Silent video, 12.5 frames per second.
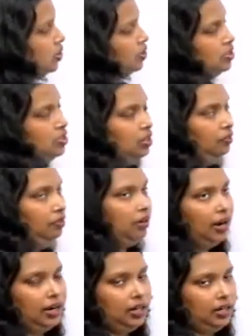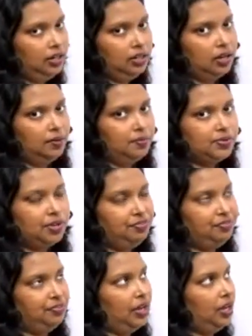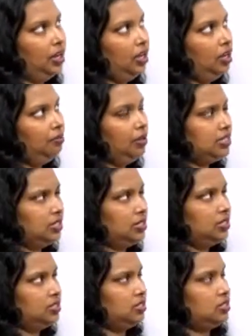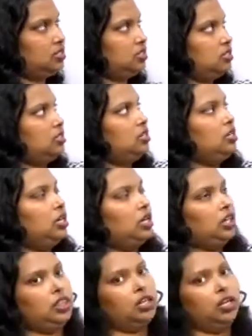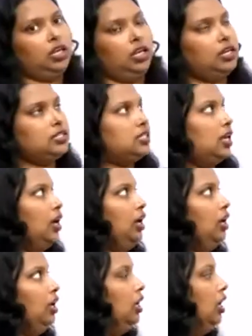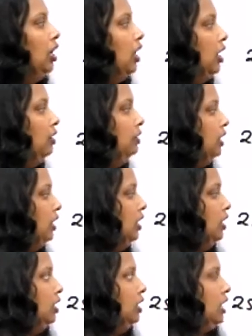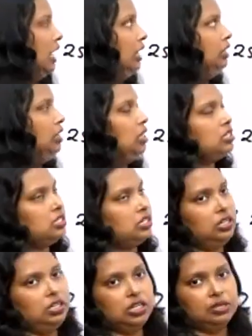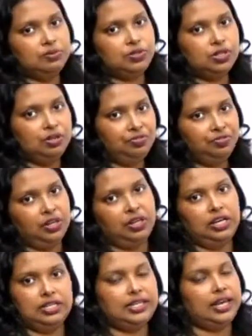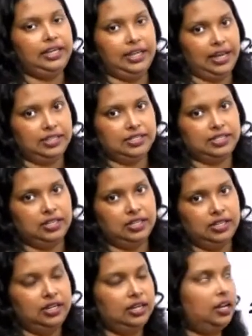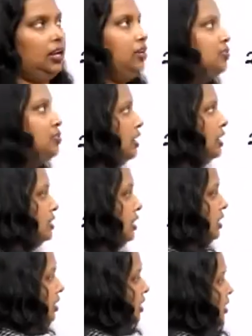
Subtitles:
also I will write in terms of, because it is just a 3x there, I will write this in terms of sine x, right? So what is it?